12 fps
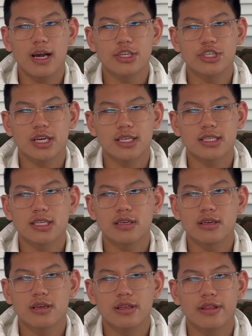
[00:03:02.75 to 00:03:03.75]
adjust
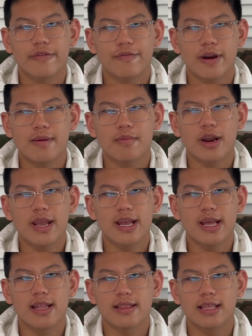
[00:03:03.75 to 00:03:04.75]
the frame rate
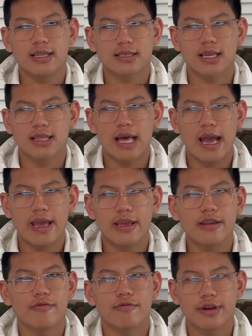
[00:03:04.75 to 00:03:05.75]
and things like that
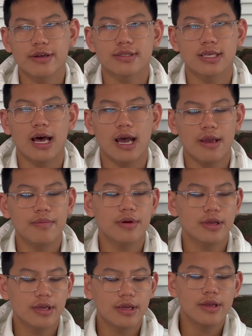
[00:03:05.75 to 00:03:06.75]
in real time.
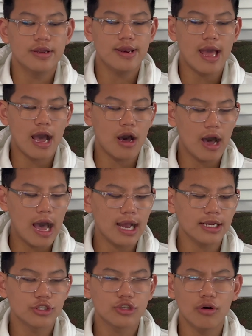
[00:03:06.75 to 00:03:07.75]
Now,
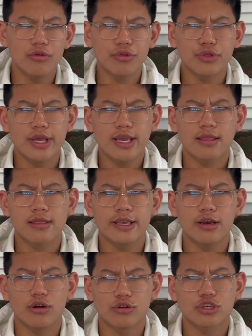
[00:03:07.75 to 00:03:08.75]
I don't think the
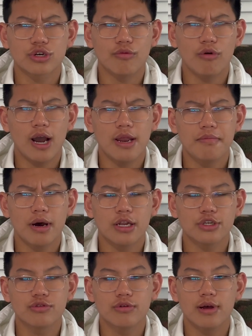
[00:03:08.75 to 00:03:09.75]
ultra wide
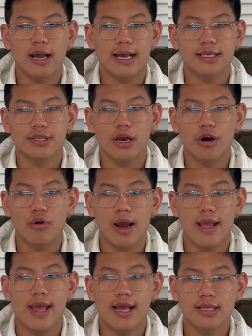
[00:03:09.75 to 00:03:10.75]
module has
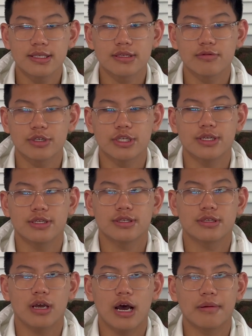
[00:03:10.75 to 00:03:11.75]
OIS, which
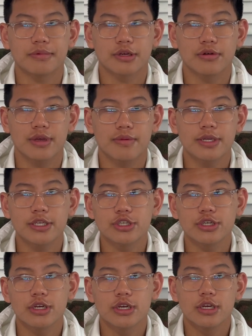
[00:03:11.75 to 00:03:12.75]
is optical
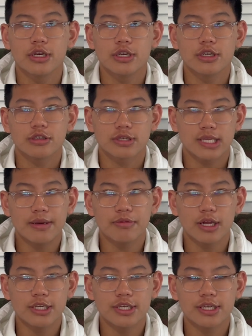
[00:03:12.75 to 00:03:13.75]
image
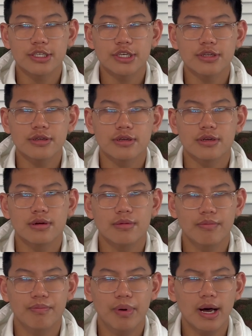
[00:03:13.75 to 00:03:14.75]
stabilization,
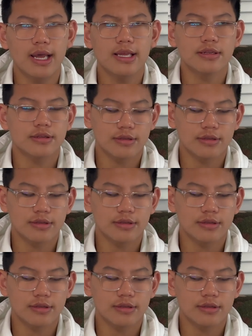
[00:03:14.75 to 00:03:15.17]
but